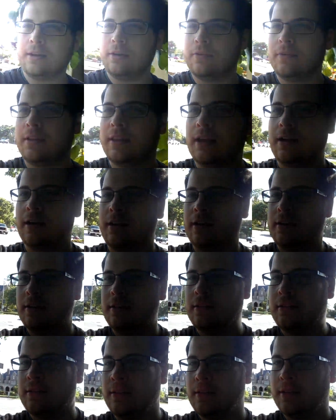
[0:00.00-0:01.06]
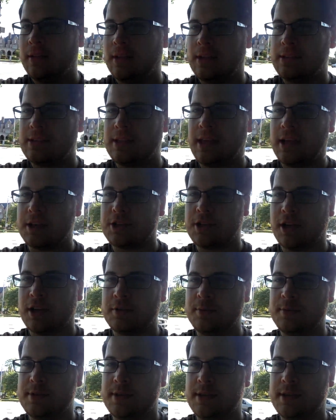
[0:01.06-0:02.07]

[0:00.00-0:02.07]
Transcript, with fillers: and over there is the Oshkosh